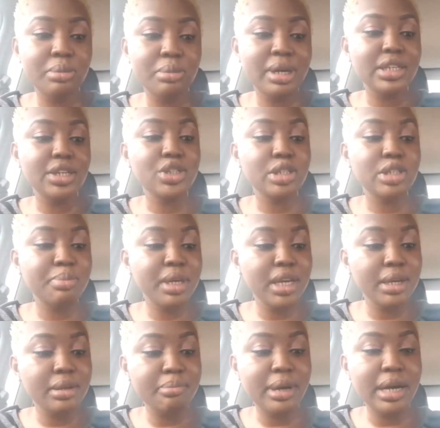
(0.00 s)
So I'm asking you to
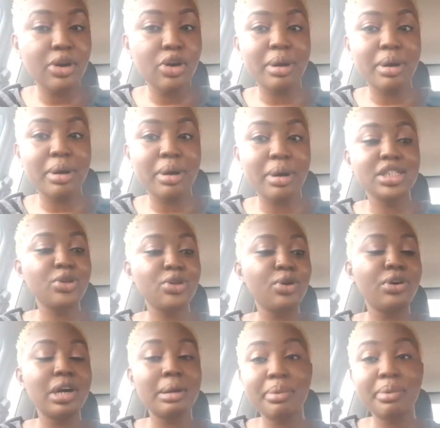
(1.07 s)
pick it back up, and it's no
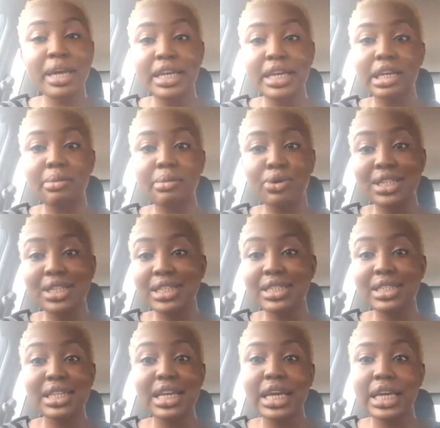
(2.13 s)
longer pain anymore, it's a
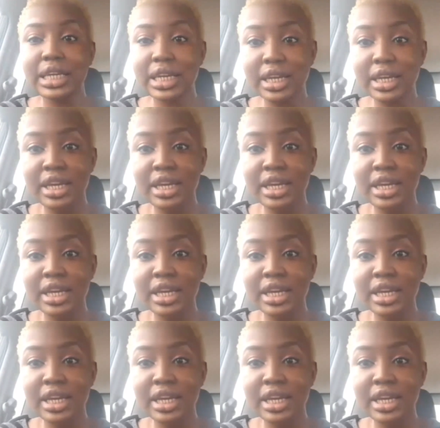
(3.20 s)
sign.